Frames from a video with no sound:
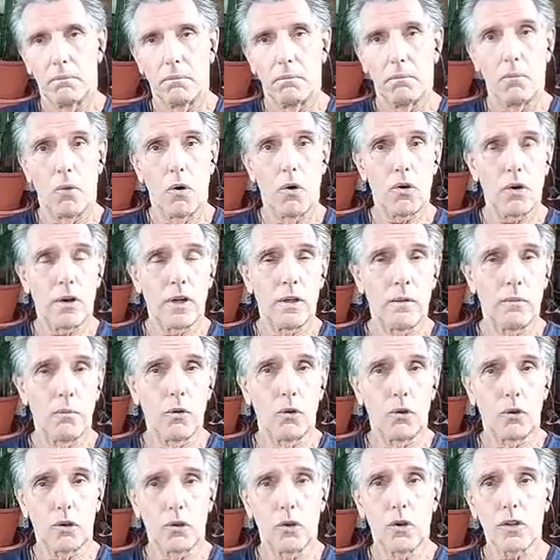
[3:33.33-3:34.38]
more and
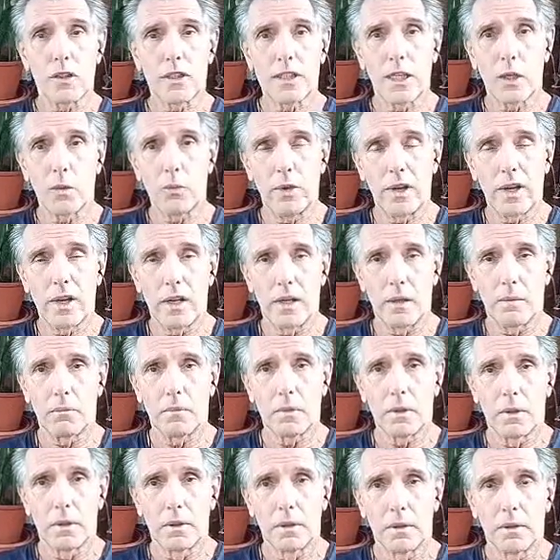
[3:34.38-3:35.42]
more toxic
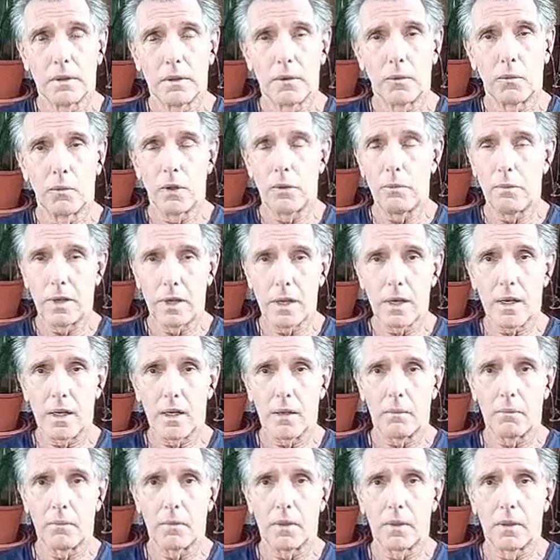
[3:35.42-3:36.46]
we
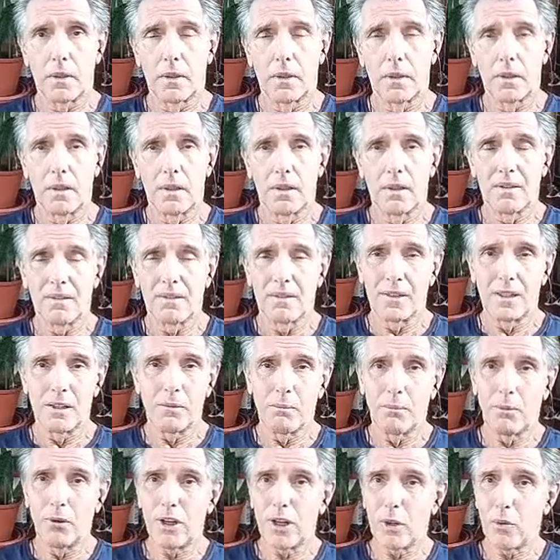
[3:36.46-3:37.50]
become, the
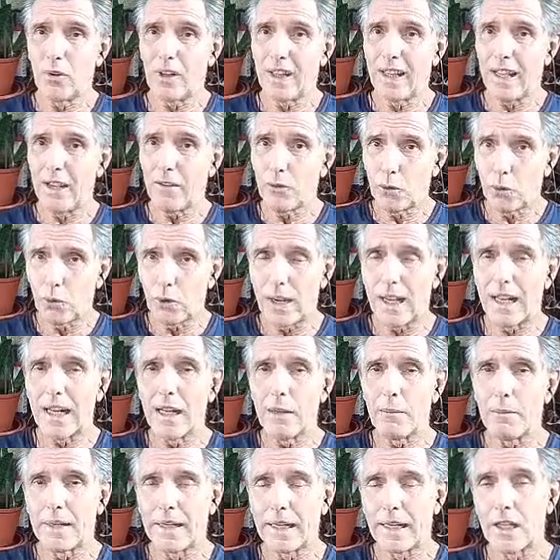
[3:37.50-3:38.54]
body will have to
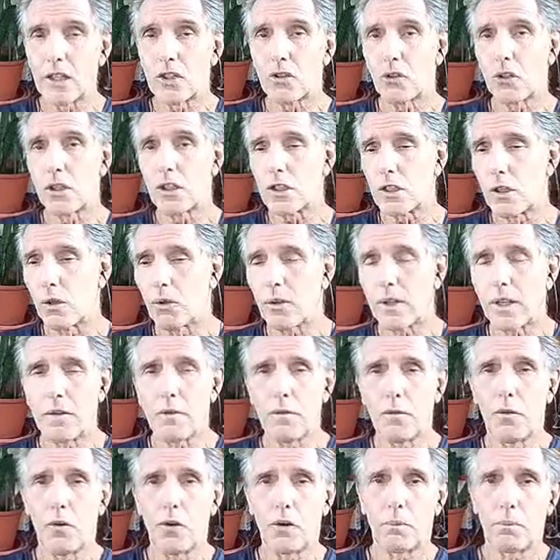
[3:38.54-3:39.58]
eliminate. So it's
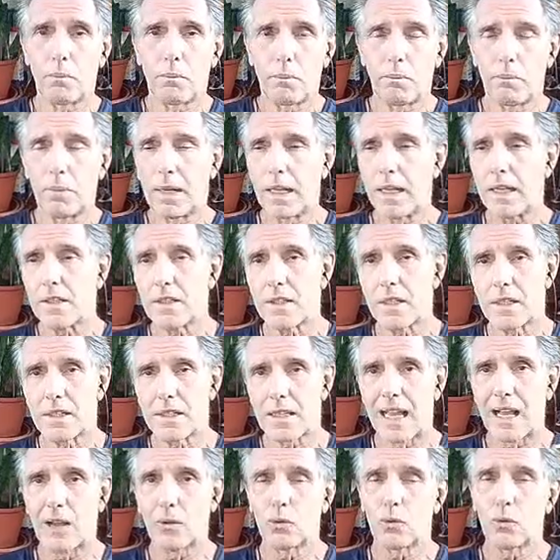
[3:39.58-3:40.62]
looking for
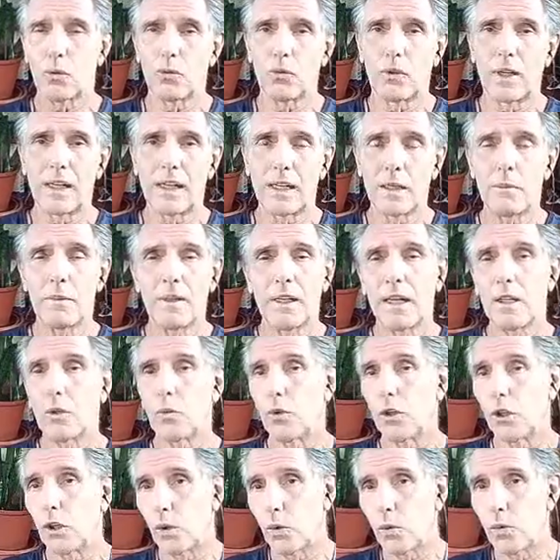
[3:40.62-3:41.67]
places how to
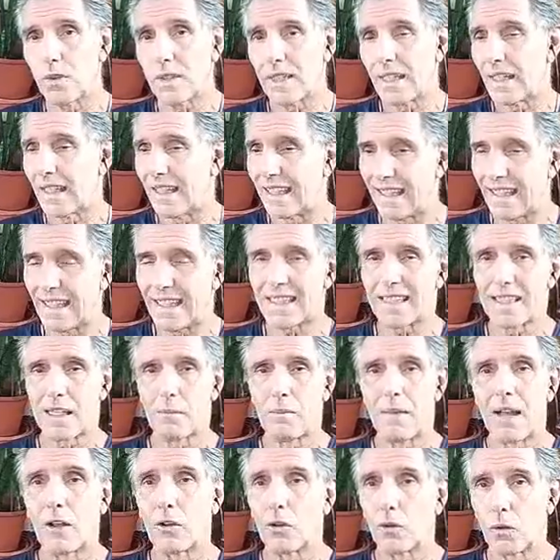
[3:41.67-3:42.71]
eliminate with losing least
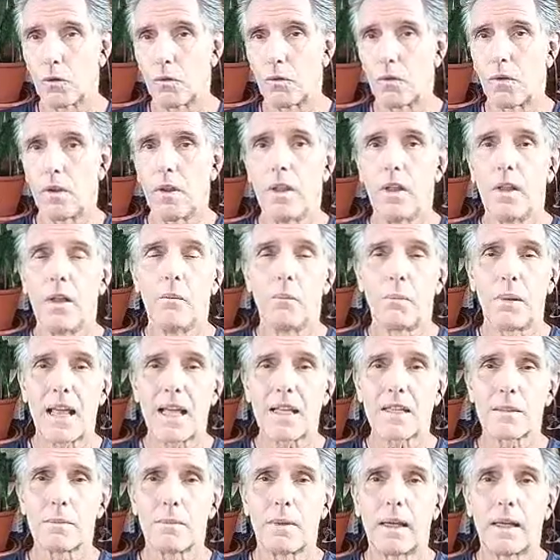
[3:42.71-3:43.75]
amount of
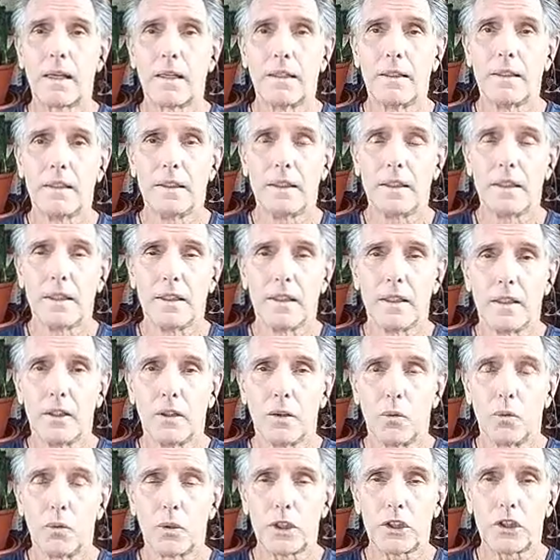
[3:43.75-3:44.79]
plasma,
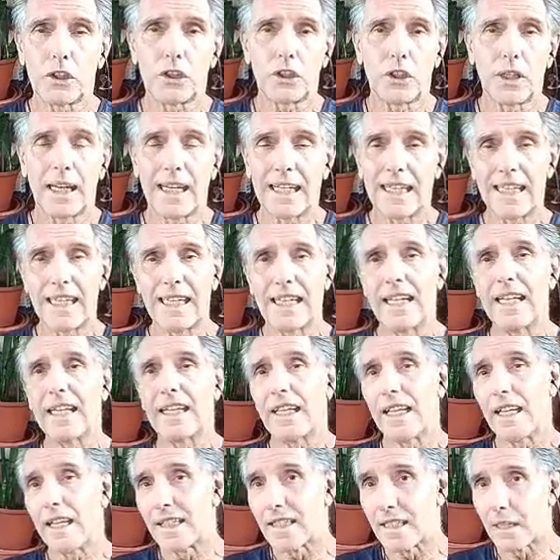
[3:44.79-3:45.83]
which at the
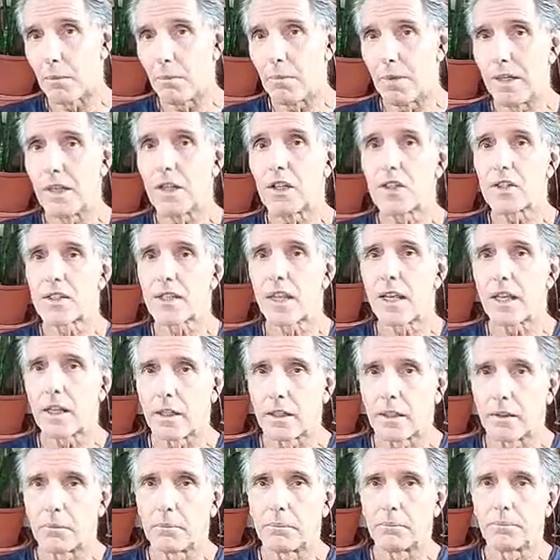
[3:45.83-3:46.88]
end ends up being skin.
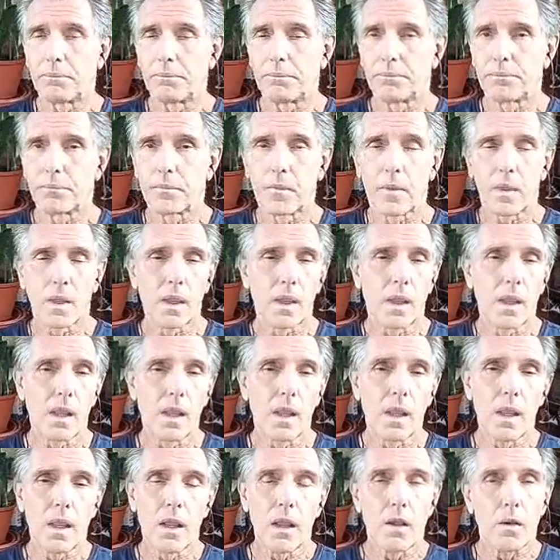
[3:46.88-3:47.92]

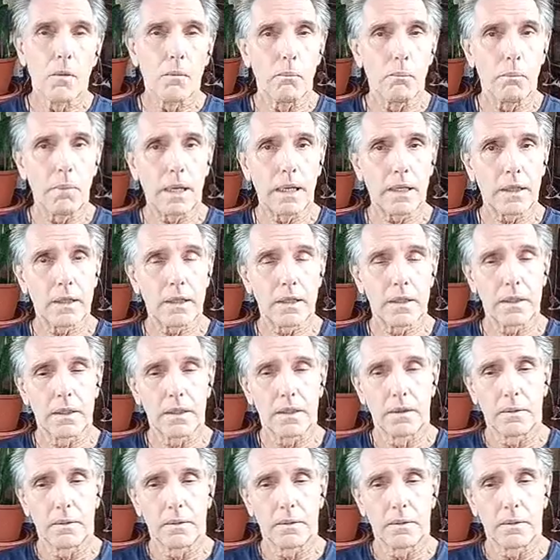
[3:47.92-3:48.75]
But